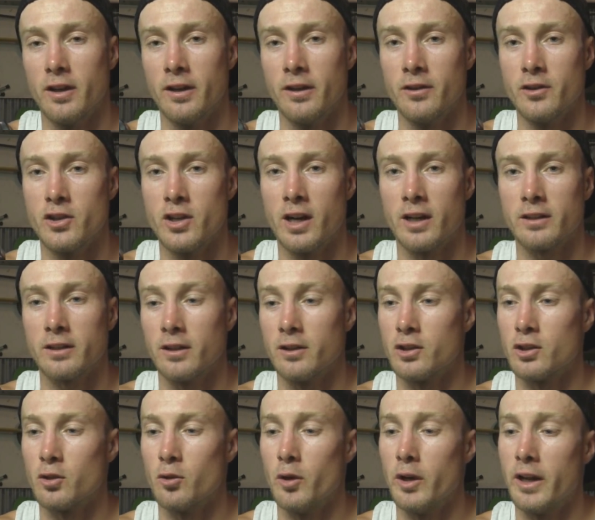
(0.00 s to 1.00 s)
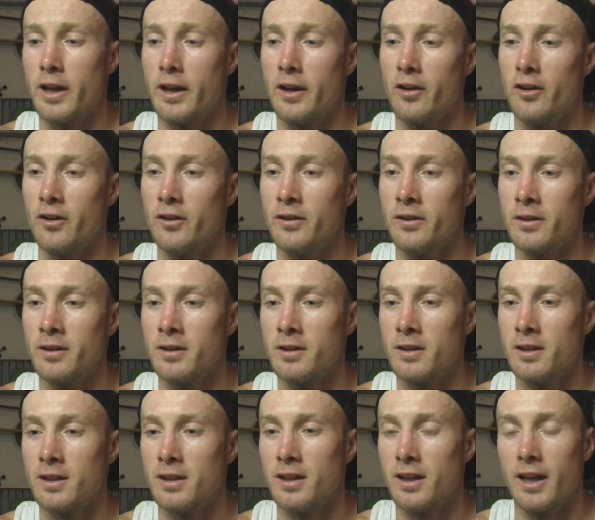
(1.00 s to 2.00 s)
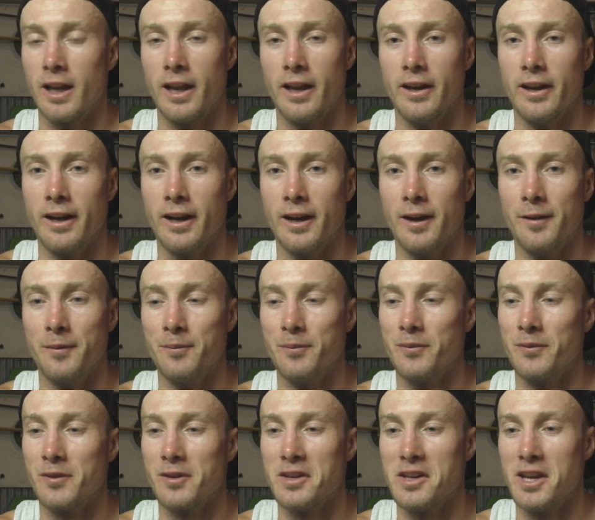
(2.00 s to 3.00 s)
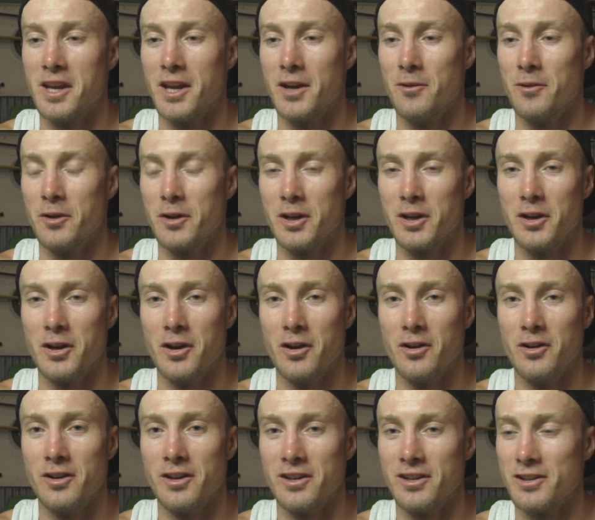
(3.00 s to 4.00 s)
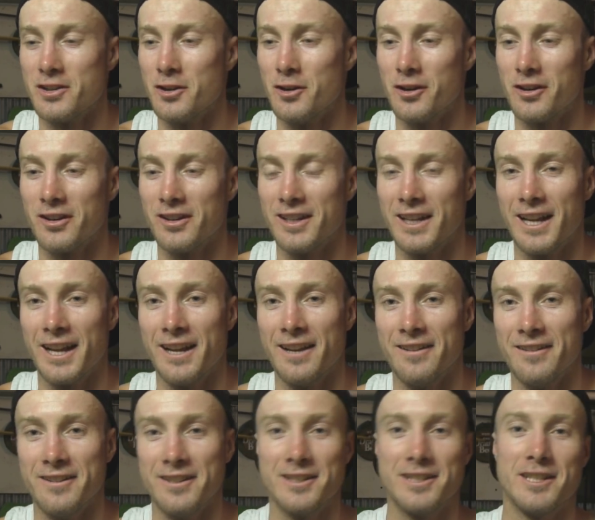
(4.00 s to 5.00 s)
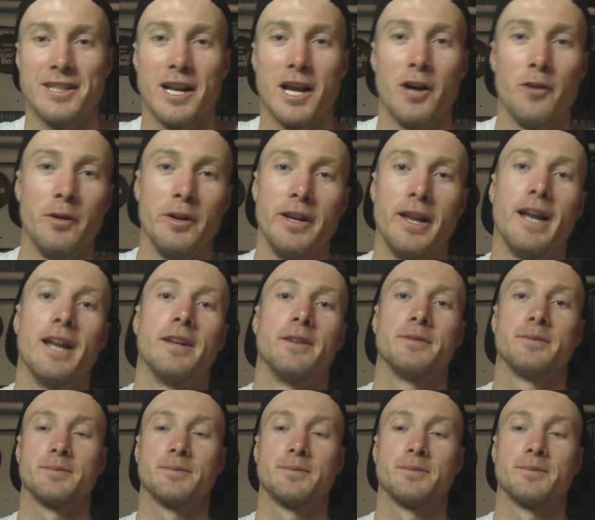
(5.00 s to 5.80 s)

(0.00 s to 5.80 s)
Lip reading: it and chucked a squid head on. And yeah, what do you know, it took it, and this is how it went down.